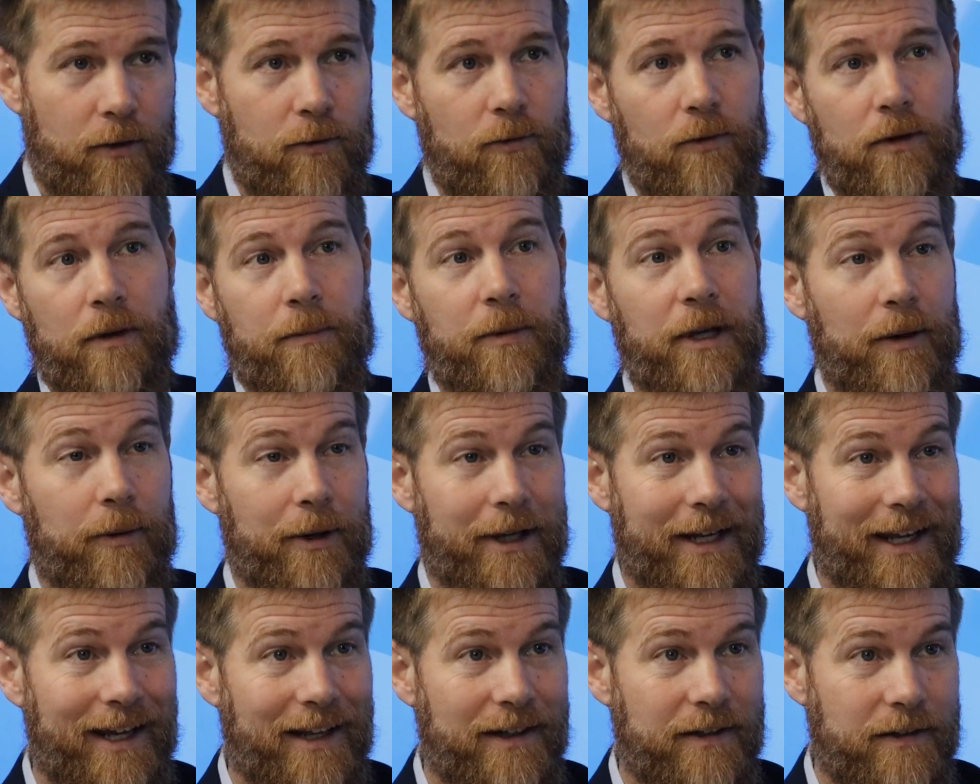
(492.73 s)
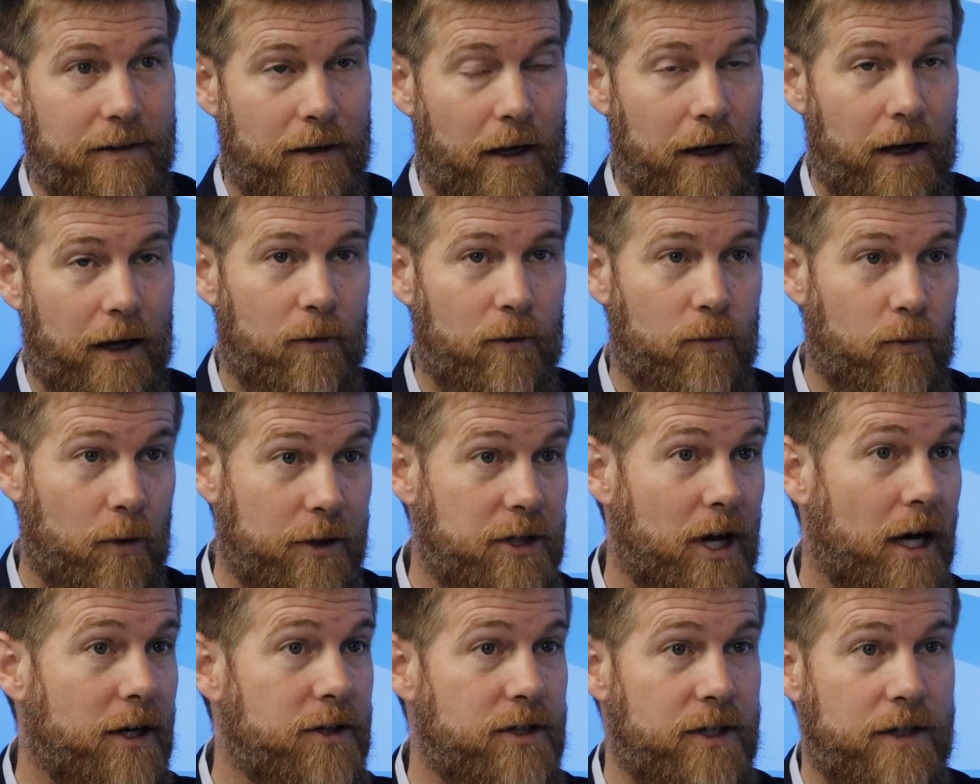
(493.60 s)
We'll be able to get
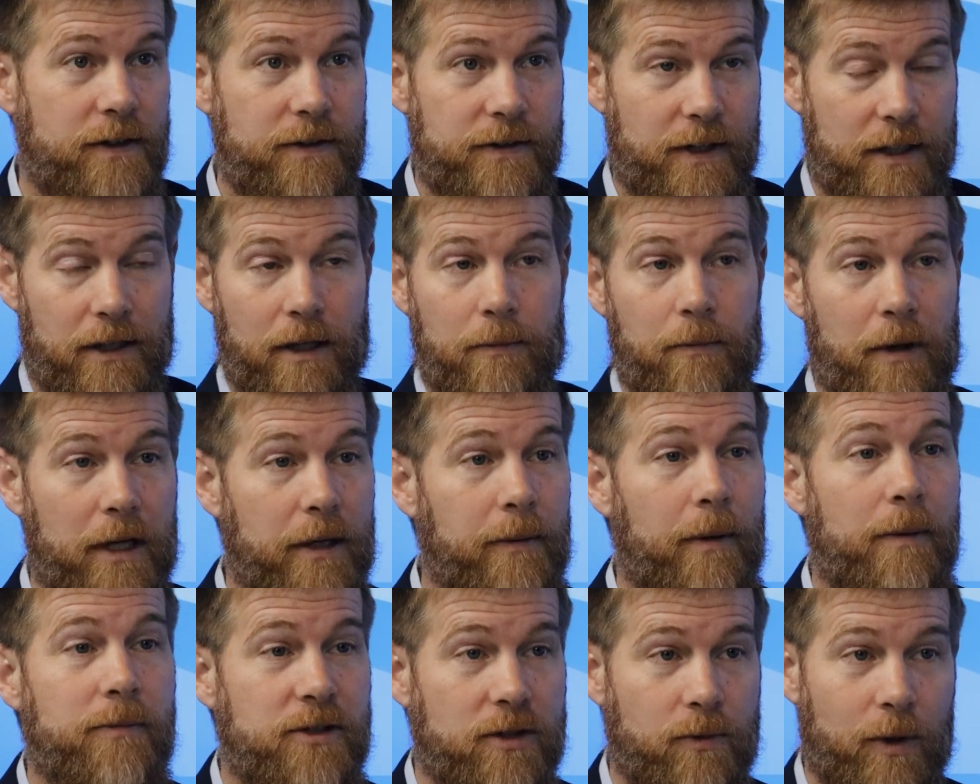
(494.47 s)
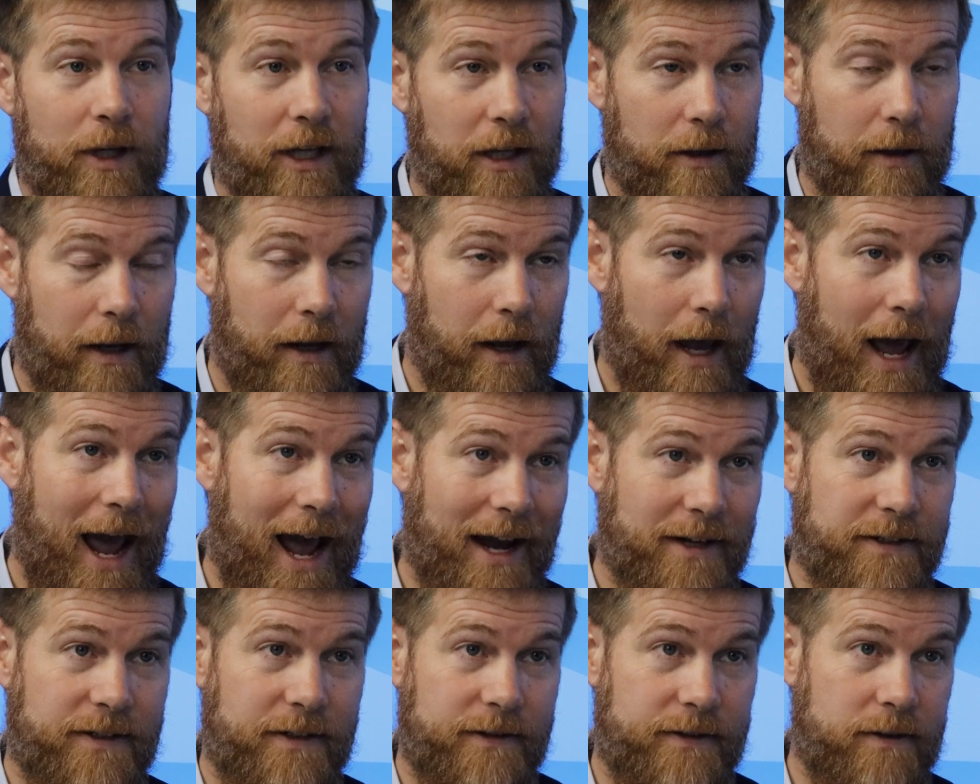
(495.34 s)
reductions in the minimum so we can
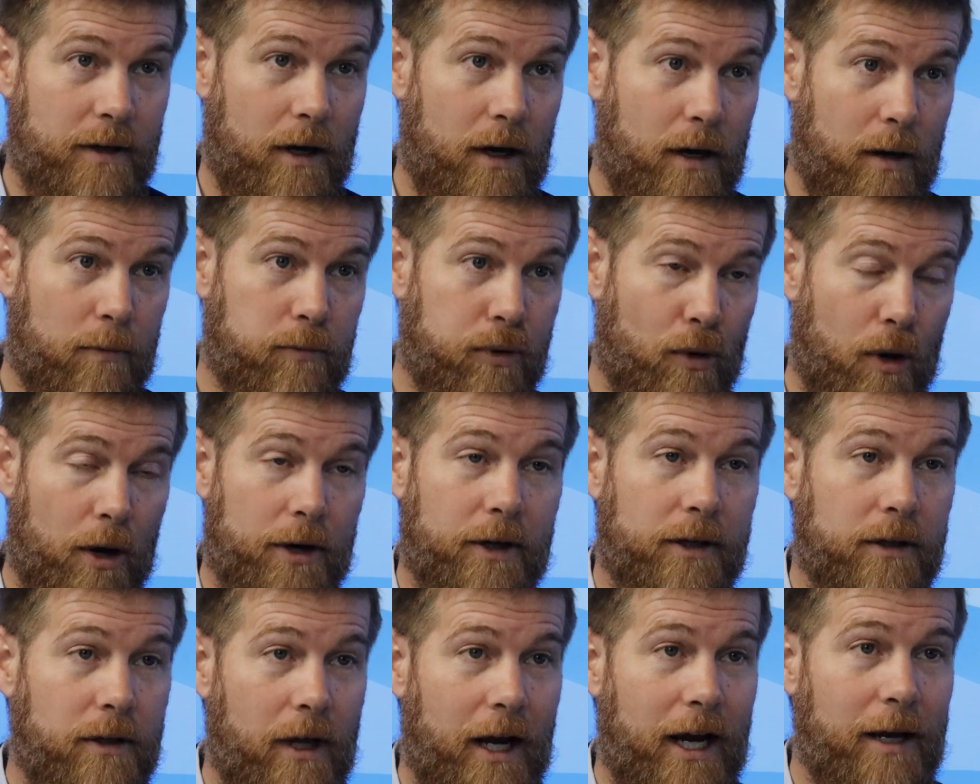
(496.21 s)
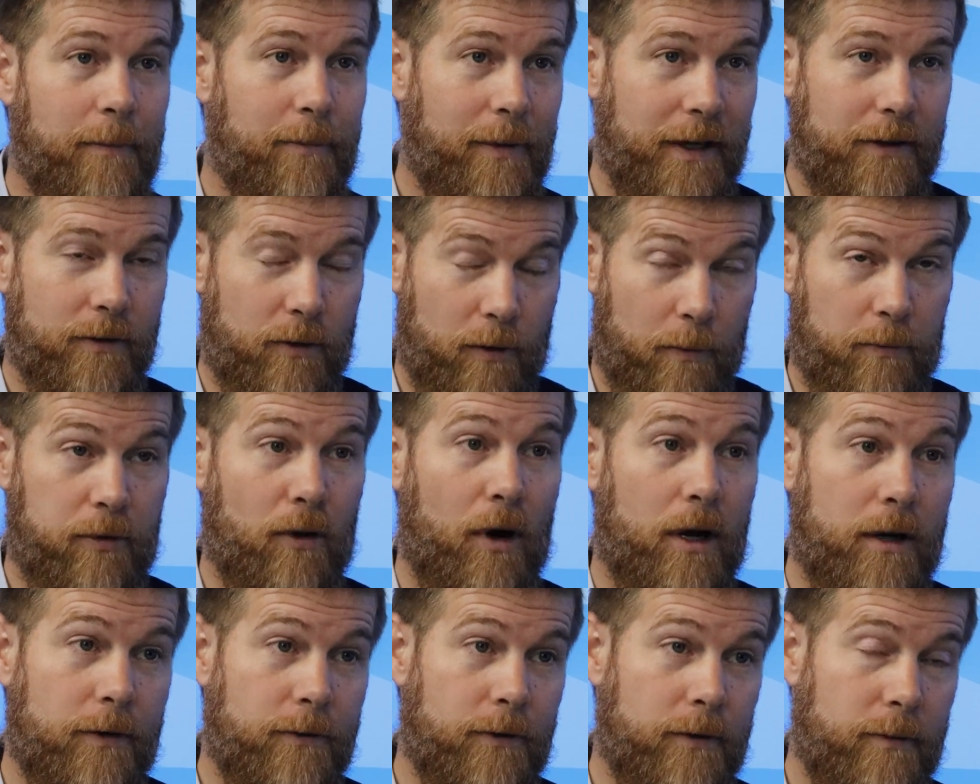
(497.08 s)
access a broader client base, or
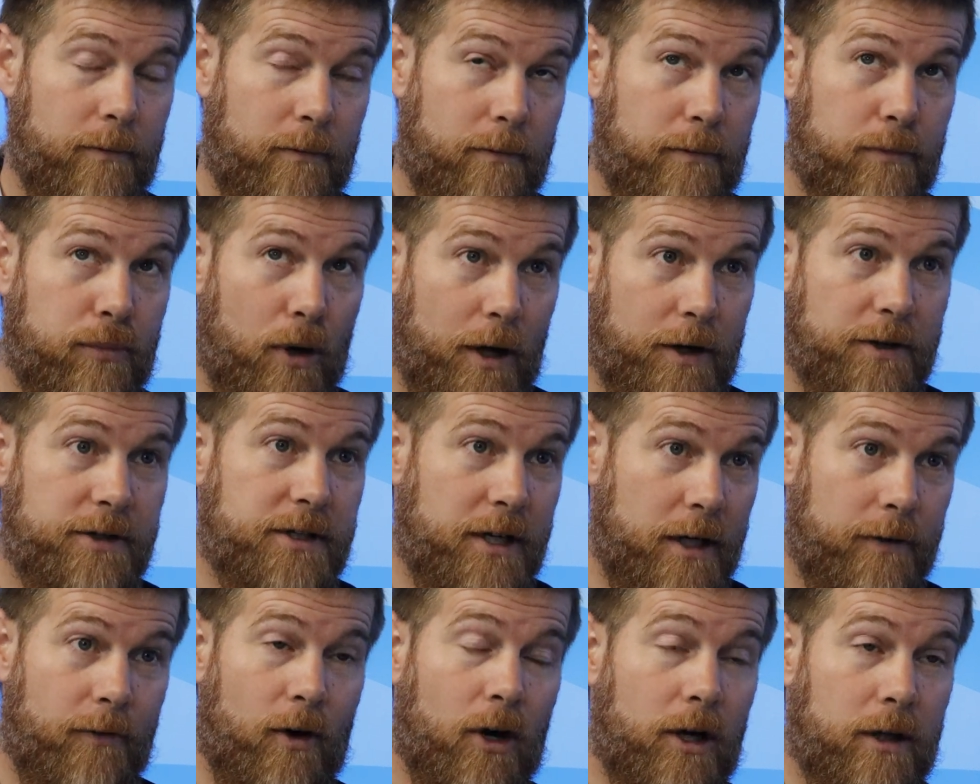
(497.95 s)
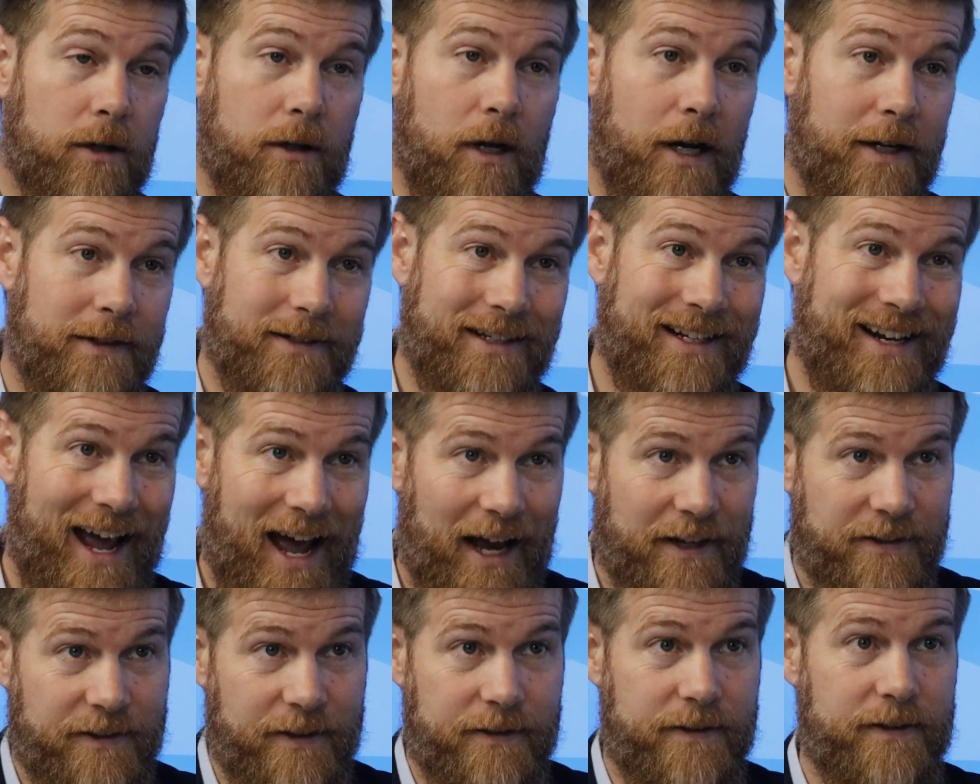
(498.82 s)
broader set of our clients can
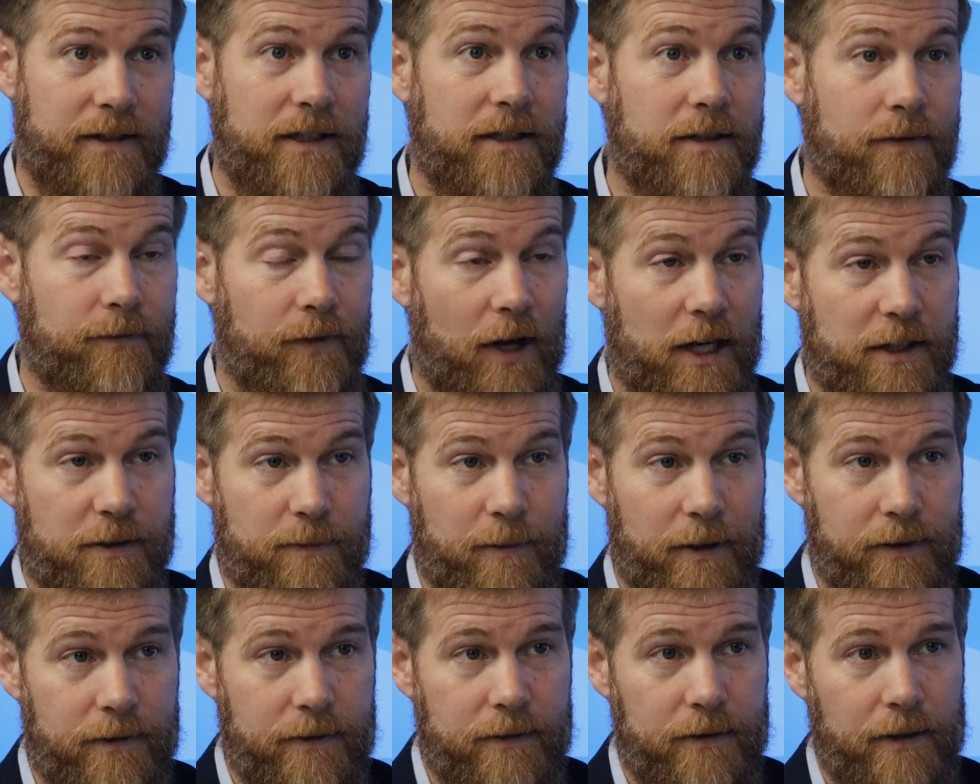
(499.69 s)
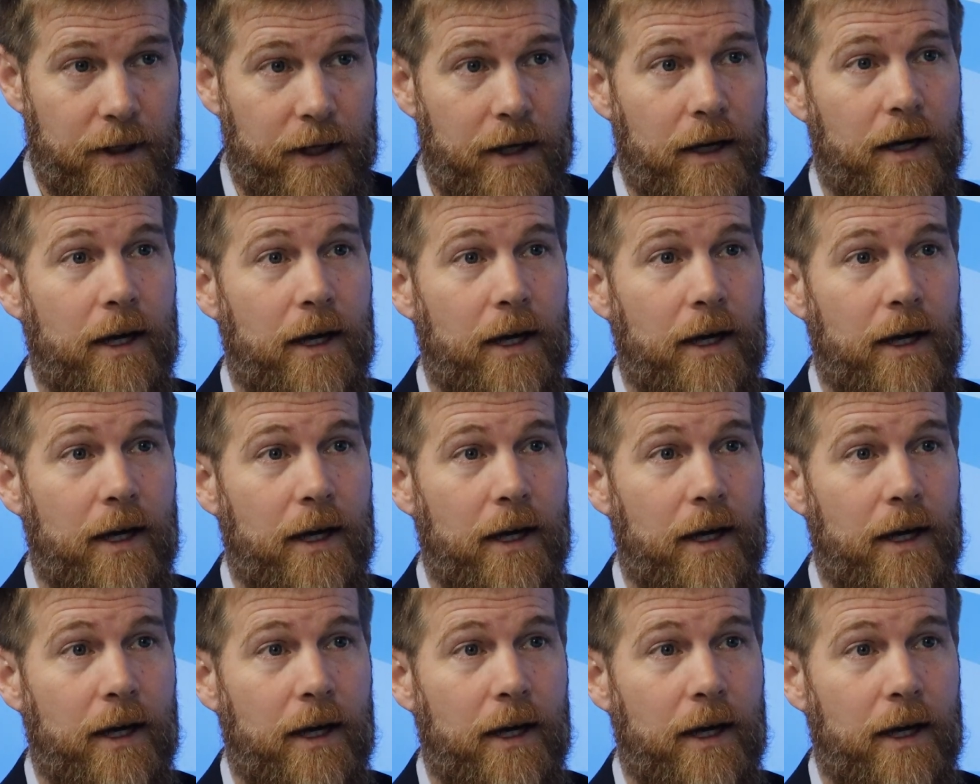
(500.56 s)
access these investments.